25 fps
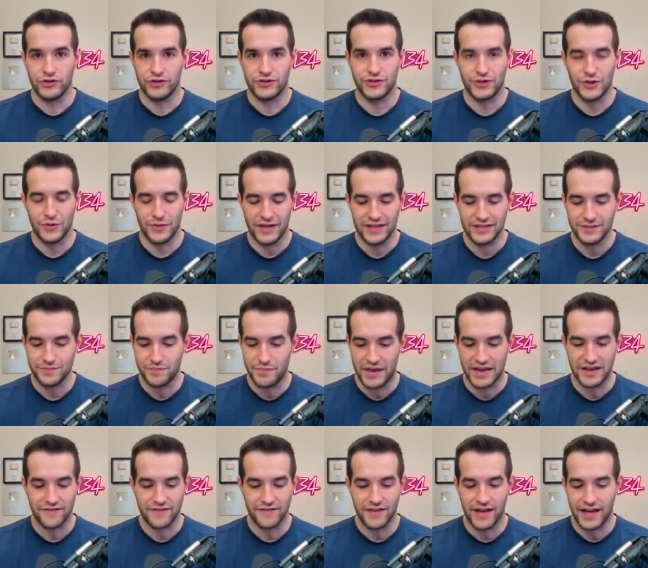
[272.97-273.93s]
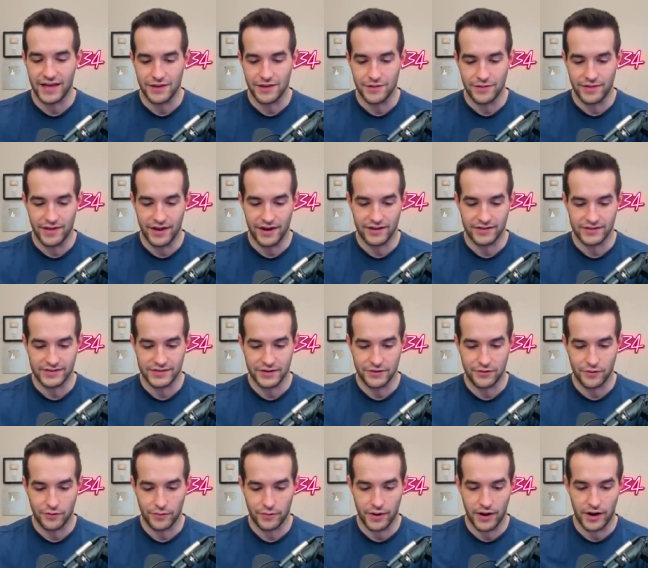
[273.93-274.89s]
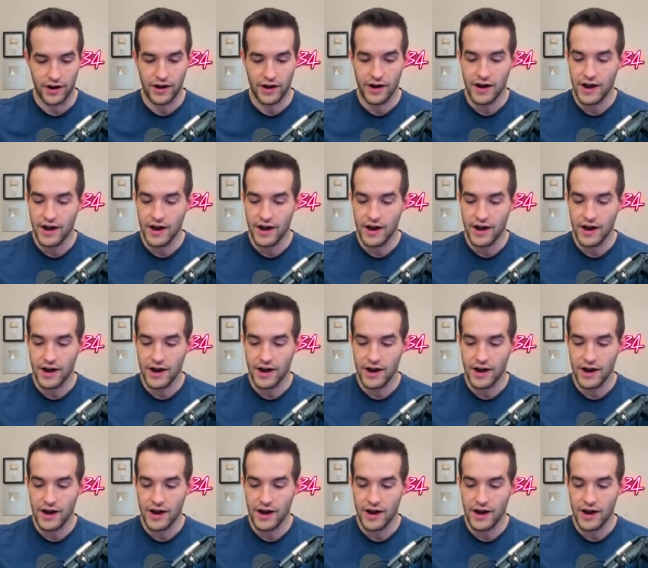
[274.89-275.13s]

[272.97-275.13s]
so that's big value there, Secret Rare.